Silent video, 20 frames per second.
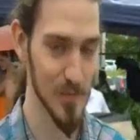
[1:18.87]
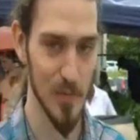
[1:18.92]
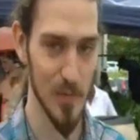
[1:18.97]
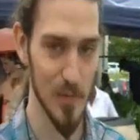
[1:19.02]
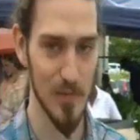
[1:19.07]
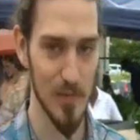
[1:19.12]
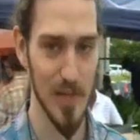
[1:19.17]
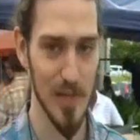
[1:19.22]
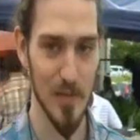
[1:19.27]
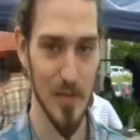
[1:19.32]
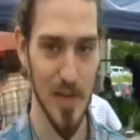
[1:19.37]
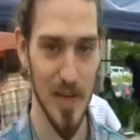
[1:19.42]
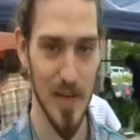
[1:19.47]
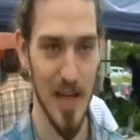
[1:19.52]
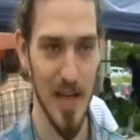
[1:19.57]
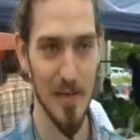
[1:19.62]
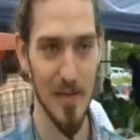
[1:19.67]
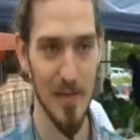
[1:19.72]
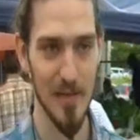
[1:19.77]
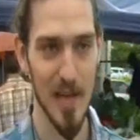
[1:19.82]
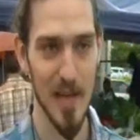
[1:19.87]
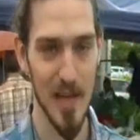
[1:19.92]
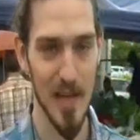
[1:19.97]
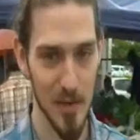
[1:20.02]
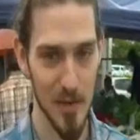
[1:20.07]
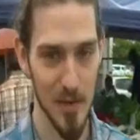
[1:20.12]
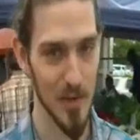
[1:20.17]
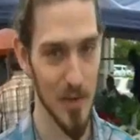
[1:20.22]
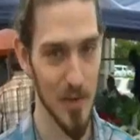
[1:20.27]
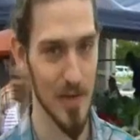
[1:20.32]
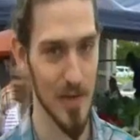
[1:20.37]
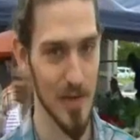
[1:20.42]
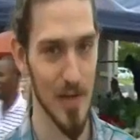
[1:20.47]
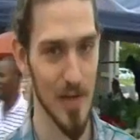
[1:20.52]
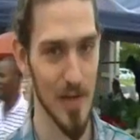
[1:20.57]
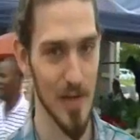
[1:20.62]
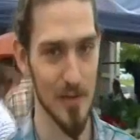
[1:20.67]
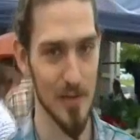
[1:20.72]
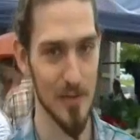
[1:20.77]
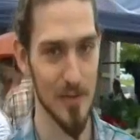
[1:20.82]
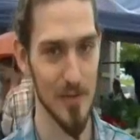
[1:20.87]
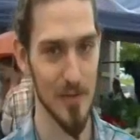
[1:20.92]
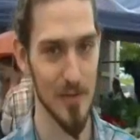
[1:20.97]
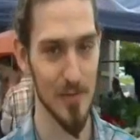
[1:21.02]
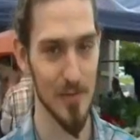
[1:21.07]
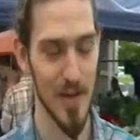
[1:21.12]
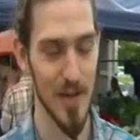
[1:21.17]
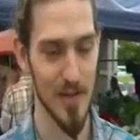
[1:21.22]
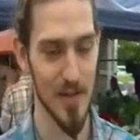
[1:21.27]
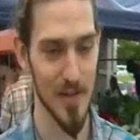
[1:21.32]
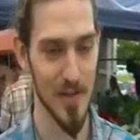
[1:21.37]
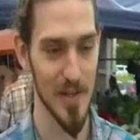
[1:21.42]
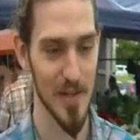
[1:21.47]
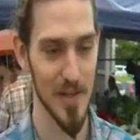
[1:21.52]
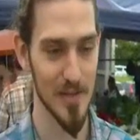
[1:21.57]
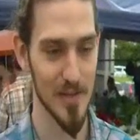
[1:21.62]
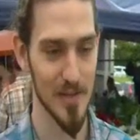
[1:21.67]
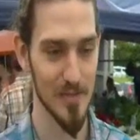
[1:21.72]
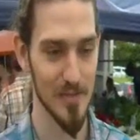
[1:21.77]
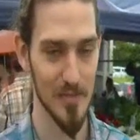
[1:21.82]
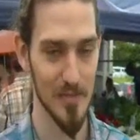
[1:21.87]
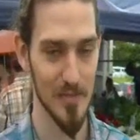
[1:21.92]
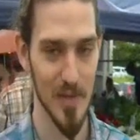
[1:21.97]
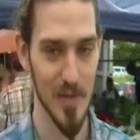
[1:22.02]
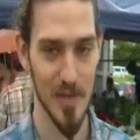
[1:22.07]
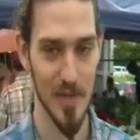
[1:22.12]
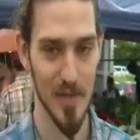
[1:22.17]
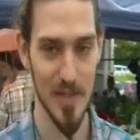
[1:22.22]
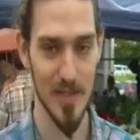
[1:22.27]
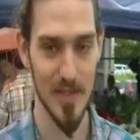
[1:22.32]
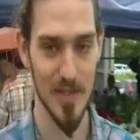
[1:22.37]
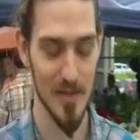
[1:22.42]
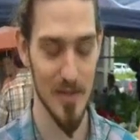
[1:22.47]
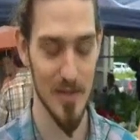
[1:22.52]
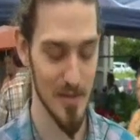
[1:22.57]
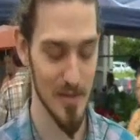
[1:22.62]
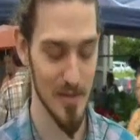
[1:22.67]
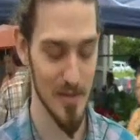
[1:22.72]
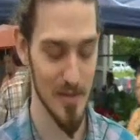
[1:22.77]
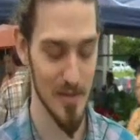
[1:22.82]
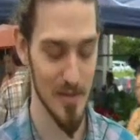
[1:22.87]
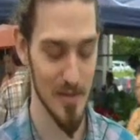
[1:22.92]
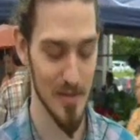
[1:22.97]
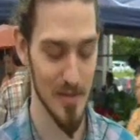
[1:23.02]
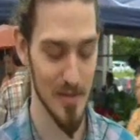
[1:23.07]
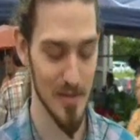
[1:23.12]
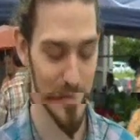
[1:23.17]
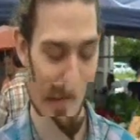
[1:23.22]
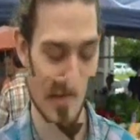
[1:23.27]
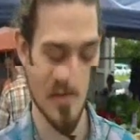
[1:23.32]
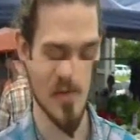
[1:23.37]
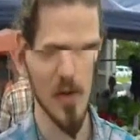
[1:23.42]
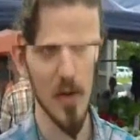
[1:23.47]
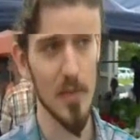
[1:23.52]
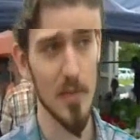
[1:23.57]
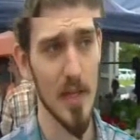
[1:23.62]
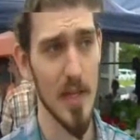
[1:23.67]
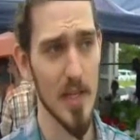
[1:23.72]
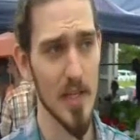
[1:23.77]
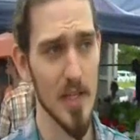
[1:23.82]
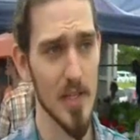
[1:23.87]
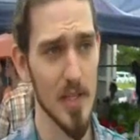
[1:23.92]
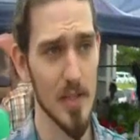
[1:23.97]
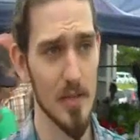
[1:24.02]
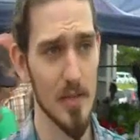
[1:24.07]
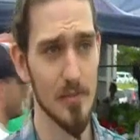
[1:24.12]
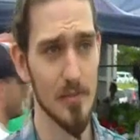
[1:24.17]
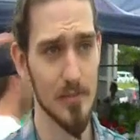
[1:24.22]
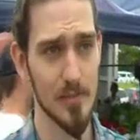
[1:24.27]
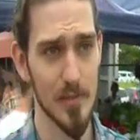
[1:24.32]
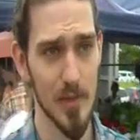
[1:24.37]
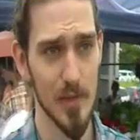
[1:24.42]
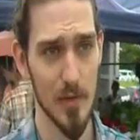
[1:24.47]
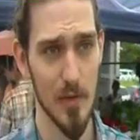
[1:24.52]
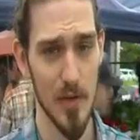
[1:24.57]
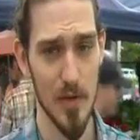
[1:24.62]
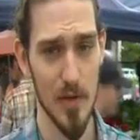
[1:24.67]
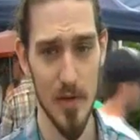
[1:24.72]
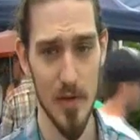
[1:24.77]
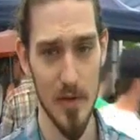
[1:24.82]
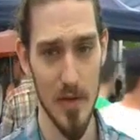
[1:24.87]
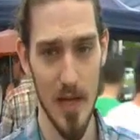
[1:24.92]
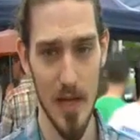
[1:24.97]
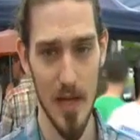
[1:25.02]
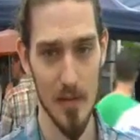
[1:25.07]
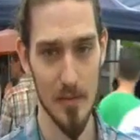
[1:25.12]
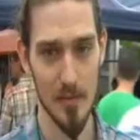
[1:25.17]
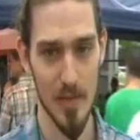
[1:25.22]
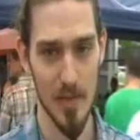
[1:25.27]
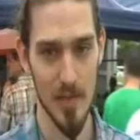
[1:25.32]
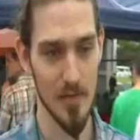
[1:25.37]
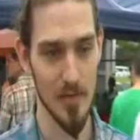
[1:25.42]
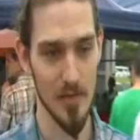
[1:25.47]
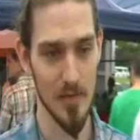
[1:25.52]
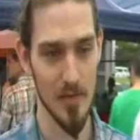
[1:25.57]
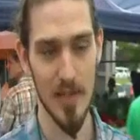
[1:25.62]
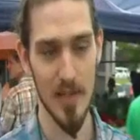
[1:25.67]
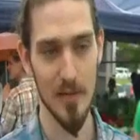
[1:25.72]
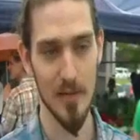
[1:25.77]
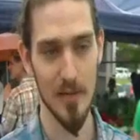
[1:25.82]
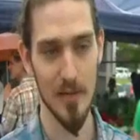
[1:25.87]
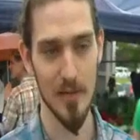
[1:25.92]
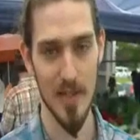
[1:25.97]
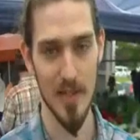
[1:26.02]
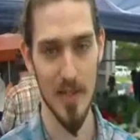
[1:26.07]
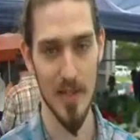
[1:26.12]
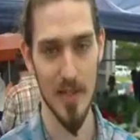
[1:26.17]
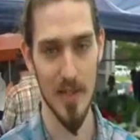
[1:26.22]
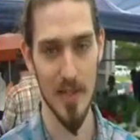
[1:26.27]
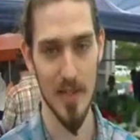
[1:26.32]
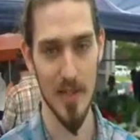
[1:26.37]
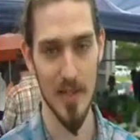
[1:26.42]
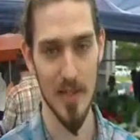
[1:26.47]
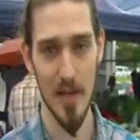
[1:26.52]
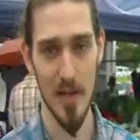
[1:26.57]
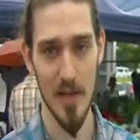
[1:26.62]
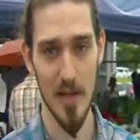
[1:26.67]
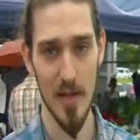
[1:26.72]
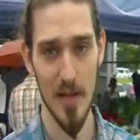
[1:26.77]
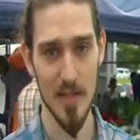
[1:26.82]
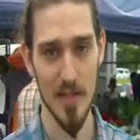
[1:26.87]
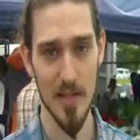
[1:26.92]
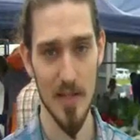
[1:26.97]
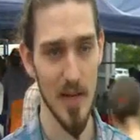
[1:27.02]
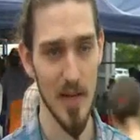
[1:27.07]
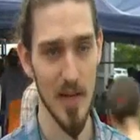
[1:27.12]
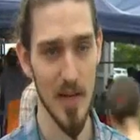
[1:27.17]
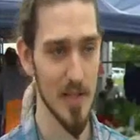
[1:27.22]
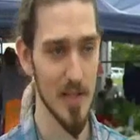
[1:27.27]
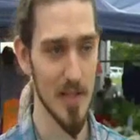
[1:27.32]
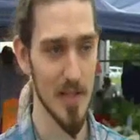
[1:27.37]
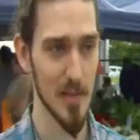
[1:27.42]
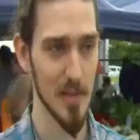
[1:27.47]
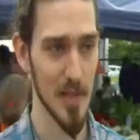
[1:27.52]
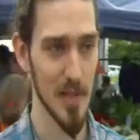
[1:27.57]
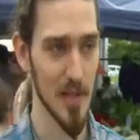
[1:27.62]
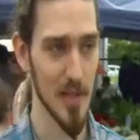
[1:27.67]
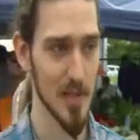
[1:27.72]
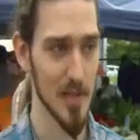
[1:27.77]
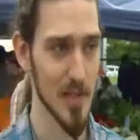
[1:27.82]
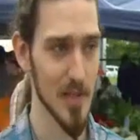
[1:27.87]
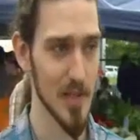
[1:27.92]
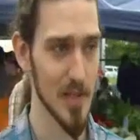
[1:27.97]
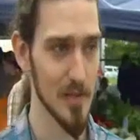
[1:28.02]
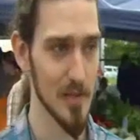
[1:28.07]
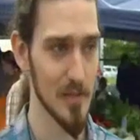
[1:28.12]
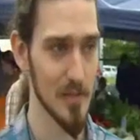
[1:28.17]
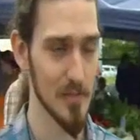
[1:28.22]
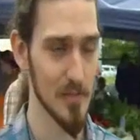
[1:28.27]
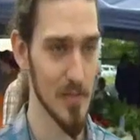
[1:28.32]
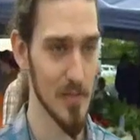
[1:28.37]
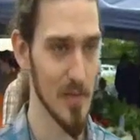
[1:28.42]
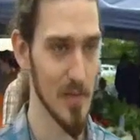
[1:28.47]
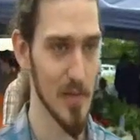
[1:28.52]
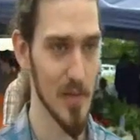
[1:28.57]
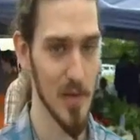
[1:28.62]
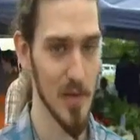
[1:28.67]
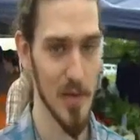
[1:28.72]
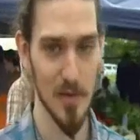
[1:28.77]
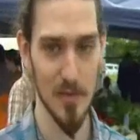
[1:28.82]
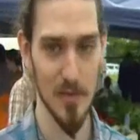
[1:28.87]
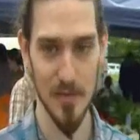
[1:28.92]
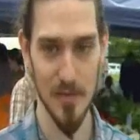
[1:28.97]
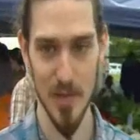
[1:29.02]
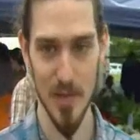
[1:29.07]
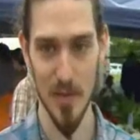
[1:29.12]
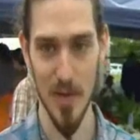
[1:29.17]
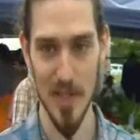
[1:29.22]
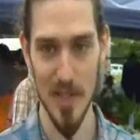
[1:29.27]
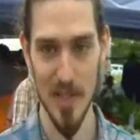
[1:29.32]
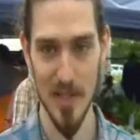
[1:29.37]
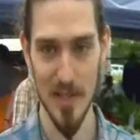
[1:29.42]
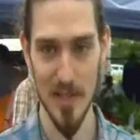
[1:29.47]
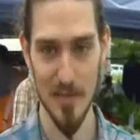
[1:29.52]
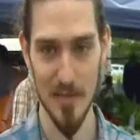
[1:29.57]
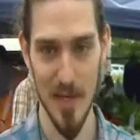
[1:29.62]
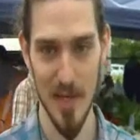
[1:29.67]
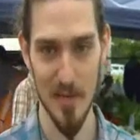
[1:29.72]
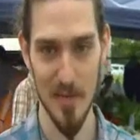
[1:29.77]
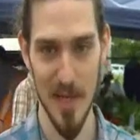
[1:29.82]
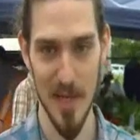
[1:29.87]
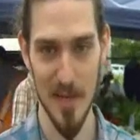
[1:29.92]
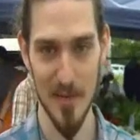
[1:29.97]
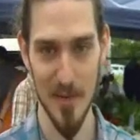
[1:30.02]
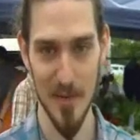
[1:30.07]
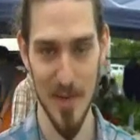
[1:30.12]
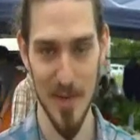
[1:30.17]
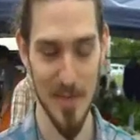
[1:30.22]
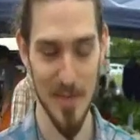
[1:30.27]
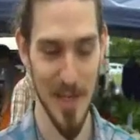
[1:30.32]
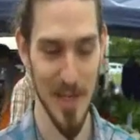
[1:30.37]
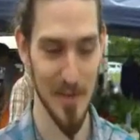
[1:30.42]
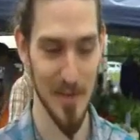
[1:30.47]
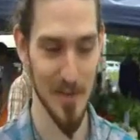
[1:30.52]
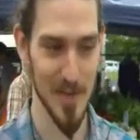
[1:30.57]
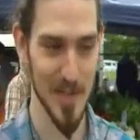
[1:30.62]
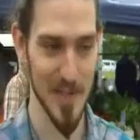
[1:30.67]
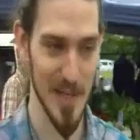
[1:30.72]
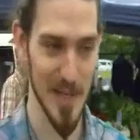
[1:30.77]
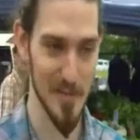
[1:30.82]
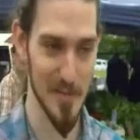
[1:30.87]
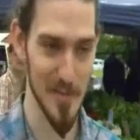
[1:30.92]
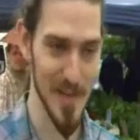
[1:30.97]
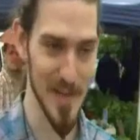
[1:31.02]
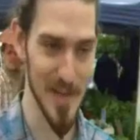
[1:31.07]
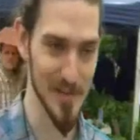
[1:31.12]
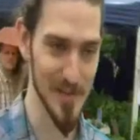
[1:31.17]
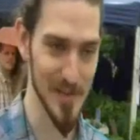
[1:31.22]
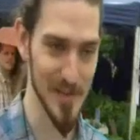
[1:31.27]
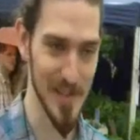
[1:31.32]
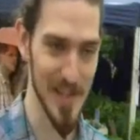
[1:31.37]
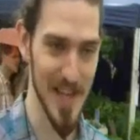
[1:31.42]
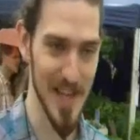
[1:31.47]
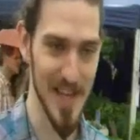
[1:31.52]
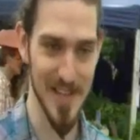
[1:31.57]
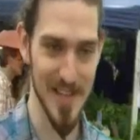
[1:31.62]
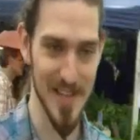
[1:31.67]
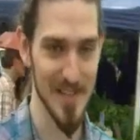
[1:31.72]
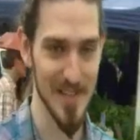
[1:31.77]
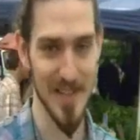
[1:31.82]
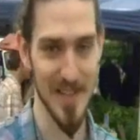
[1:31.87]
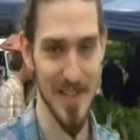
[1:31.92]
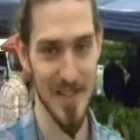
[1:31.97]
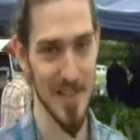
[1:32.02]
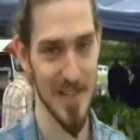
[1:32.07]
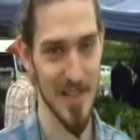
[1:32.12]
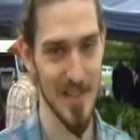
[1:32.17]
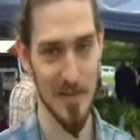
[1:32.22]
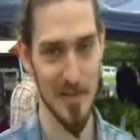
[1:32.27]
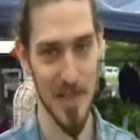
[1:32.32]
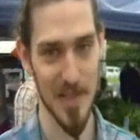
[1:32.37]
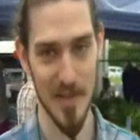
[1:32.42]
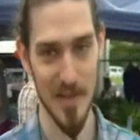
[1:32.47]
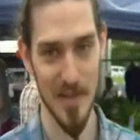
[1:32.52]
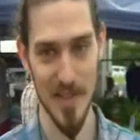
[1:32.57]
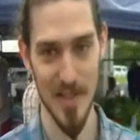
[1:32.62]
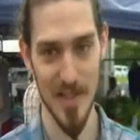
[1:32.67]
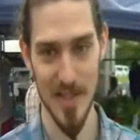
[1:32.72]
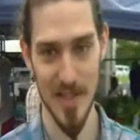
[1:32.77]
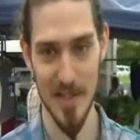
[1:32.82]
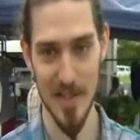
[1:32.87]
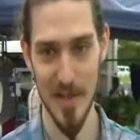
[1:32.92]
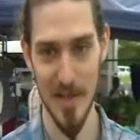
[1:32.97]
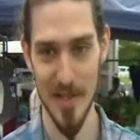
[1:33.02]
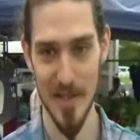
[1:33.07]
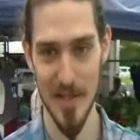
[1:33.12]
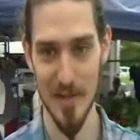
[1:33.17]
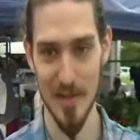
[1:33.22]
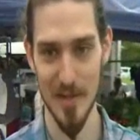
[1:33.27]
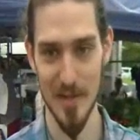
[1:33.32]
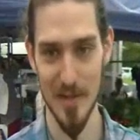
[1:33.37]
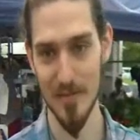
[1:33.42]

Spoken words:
we really want to have a better quality of life rather than just bigger. The population growth directly affects the housing prices, because twice as many people competing for the same amount of land, it's going to be twice as expensive.